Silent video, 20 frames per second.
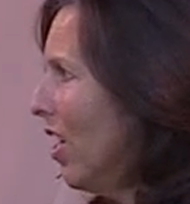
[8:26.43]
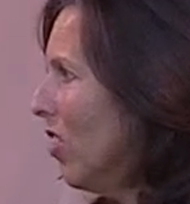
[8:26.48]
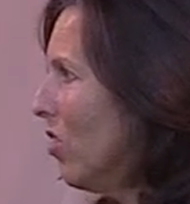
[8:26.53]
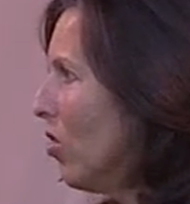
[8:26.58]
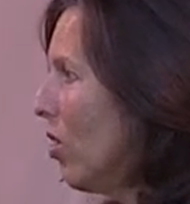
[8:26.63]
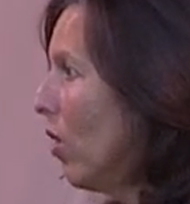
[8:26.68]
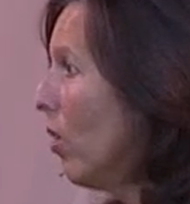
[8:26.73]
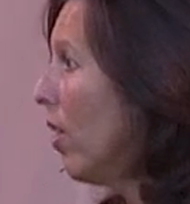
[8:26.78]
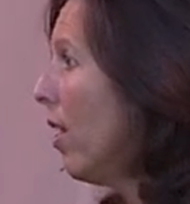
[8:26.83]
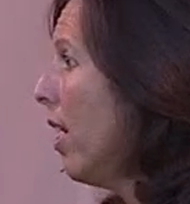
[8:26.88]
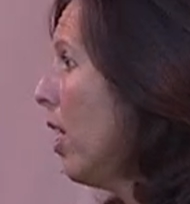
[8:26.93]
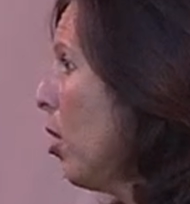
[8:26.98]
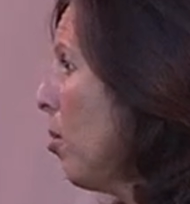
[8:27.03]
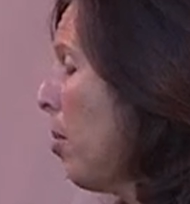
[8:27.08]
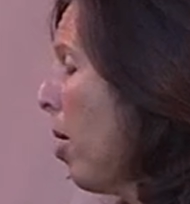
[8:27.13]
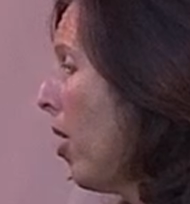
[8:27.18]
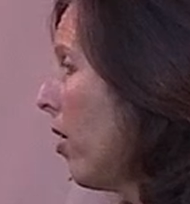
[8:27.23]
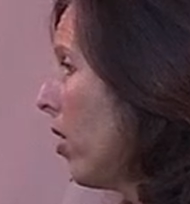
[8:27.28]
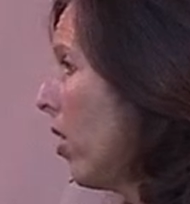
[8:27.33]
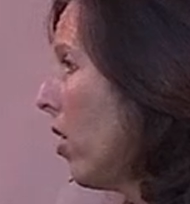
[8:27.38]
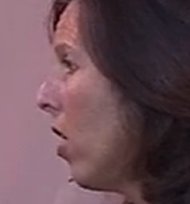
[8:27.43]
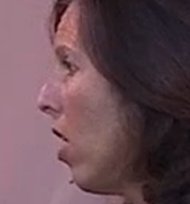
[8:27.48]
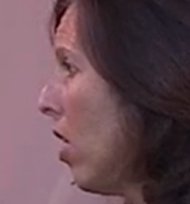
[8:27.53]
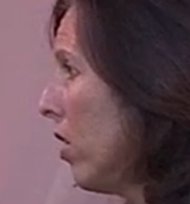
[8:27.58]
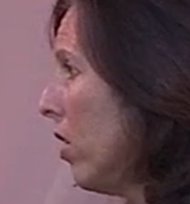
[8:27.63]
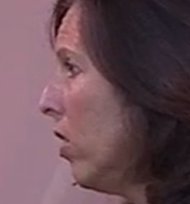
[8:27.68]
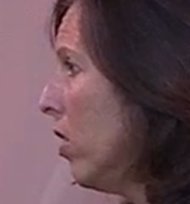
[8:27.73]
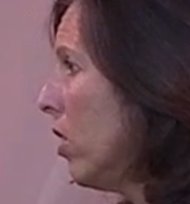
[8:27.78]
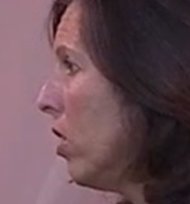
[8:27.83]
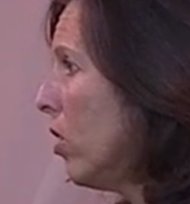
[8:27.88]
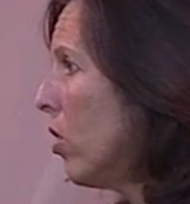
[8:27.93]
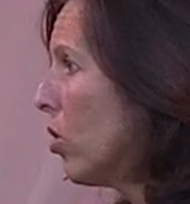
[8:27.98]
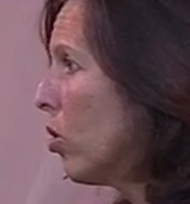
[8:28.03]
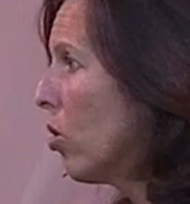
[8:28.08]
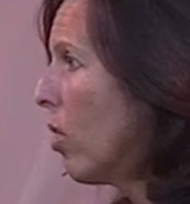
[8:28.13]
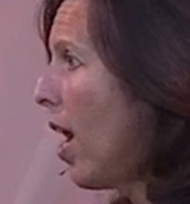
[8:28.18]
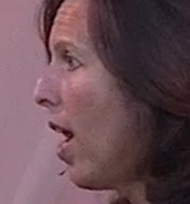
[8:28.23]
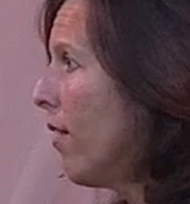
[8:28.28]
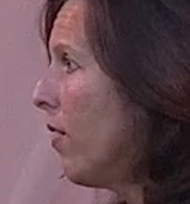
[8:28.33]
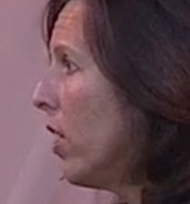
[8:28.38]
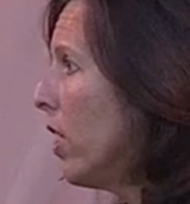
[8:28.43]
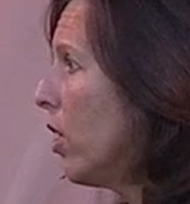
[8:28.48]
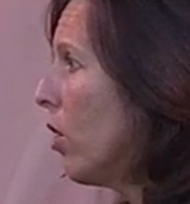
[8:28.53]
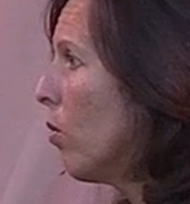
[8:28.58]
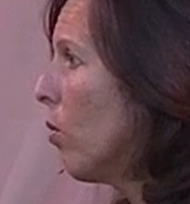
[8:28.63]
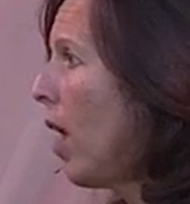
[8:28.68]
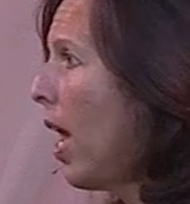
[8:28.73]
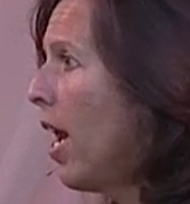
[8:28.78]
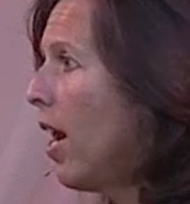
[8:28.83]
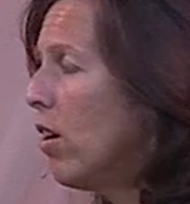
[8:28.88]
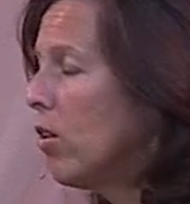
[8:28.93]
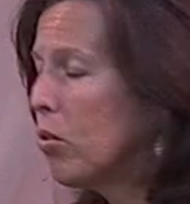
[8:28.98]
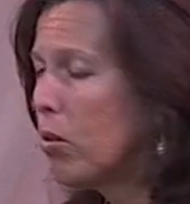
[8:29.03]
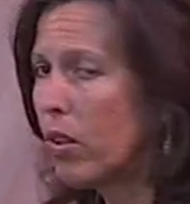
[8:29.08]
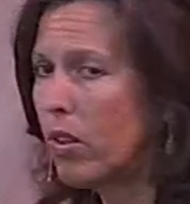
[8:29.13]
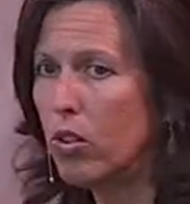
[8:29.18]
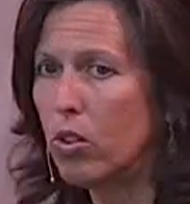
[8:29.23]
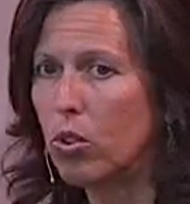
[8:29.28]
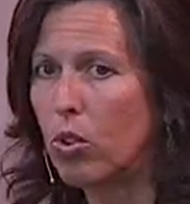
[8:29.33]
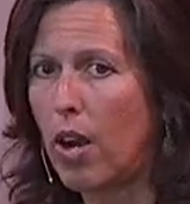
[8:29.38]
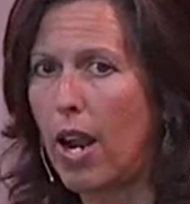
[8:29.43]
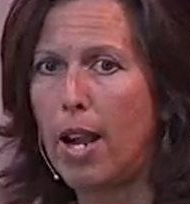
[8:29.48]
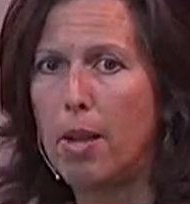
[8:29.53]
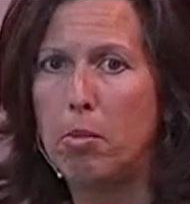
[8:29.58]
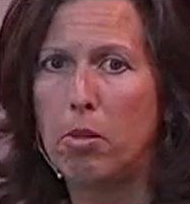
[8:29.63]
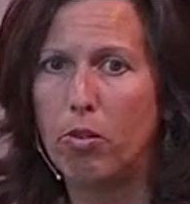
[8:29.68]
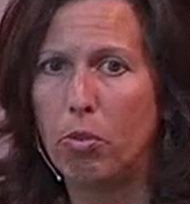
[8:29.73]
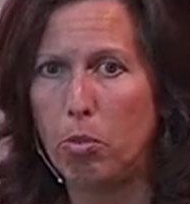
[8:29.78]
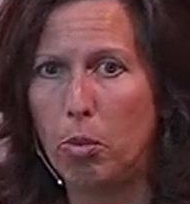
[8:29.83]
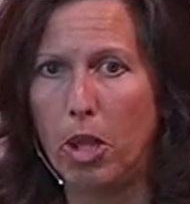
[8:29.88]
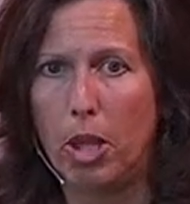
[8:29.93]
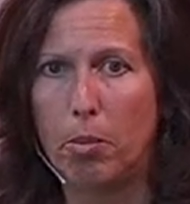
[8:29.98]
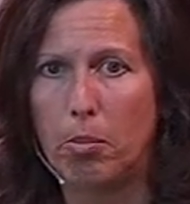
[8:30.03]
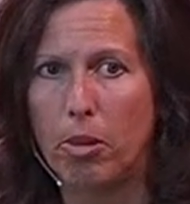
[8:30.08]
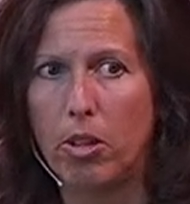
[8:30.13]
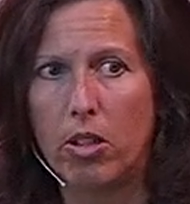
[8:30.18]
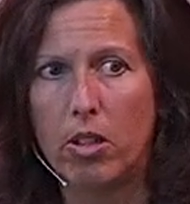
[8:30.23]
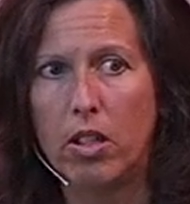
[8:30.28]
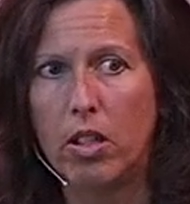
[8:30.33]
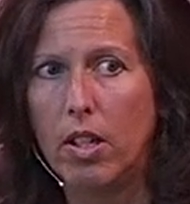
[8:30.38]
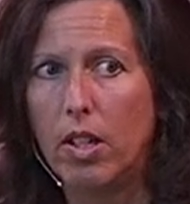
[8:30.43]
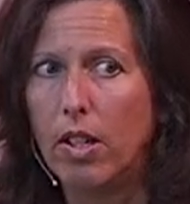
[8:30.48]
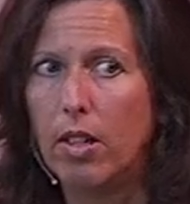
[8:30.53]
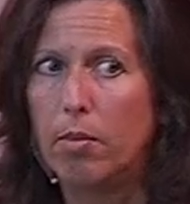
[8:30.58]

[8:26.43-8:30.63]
So think about it all. You know, you're traveling around with a tribe of people